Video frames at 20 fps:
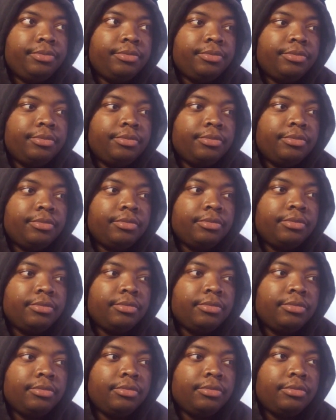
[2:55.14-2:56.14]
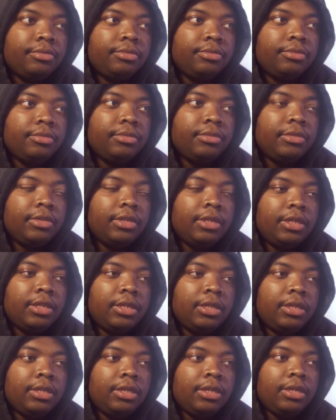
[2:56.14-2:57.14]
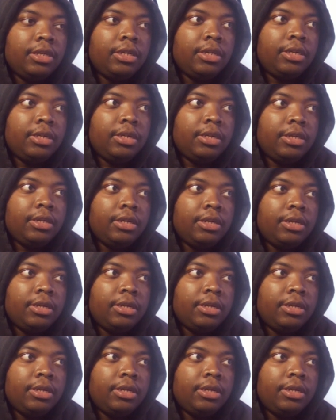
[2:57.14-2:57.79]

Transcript: (silence)